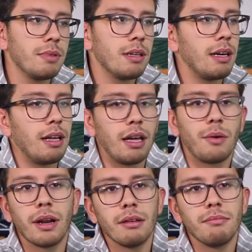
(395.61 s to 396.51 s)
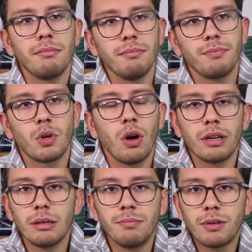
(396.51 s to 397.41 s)
I don't want to call
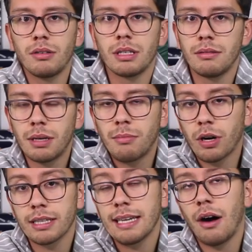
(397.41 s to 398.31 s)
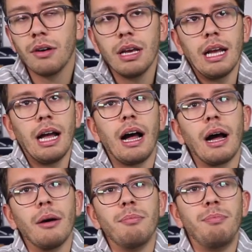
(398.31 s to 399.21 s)
any sub-markets out,
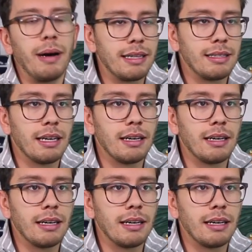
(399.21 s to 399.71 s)
but